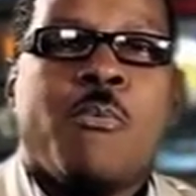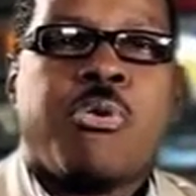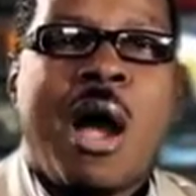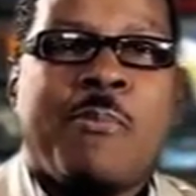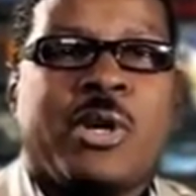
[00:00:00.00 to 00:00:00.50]

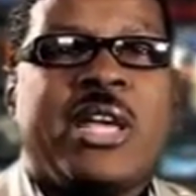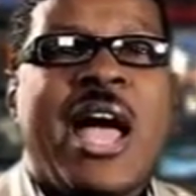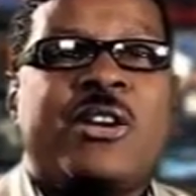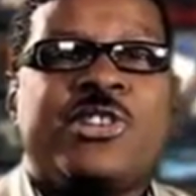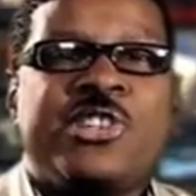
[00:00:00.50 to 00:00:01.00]
properly
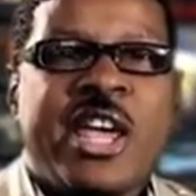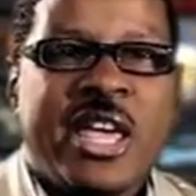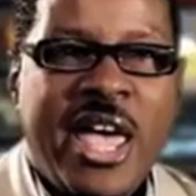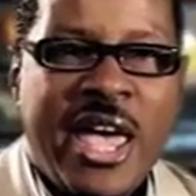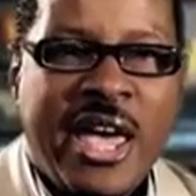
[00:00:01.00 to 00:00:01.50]
how to shake
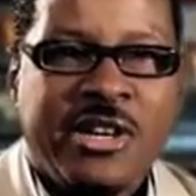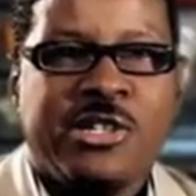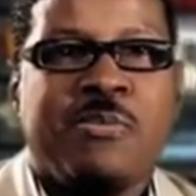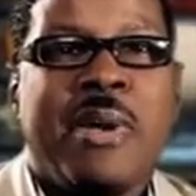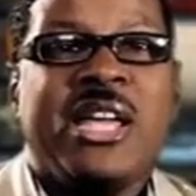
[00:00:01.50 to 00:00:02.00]

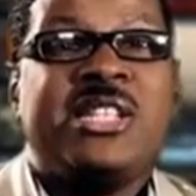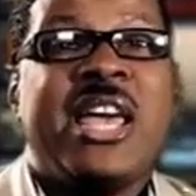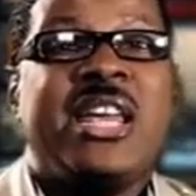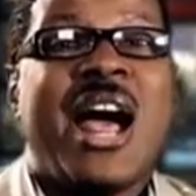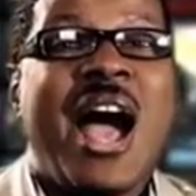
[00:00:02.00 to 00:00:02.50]
hands,
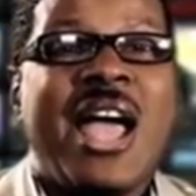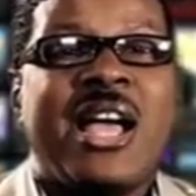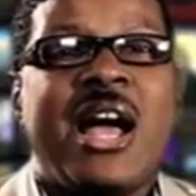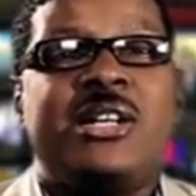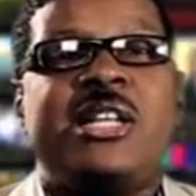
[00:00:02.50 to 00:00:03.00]
maintain eye
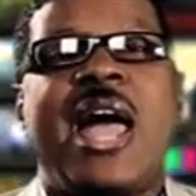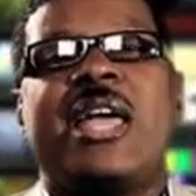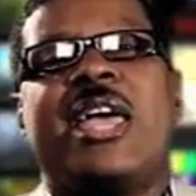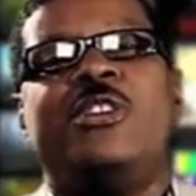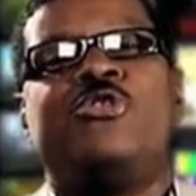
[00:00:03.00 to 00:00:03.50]

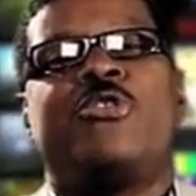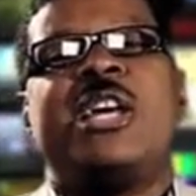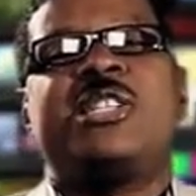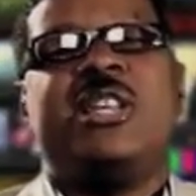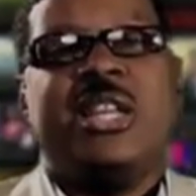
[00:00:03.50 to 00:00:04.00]
contact, and
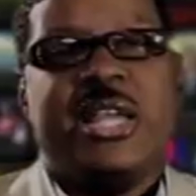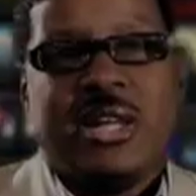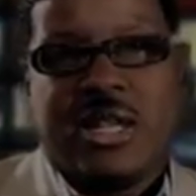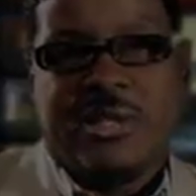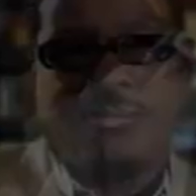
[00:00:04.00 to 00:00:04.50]
dress neatly.